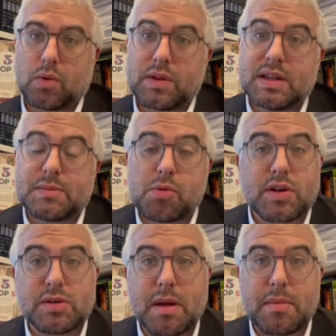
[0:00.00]
or the
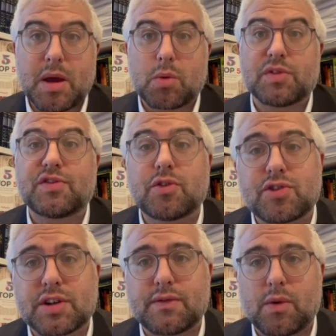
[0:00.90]
inspiration maybe that we're
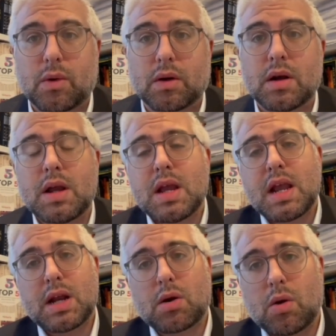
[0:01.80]
searching for
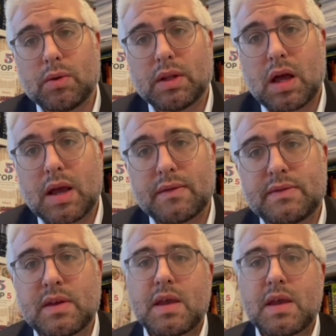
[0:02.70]
in our own lives,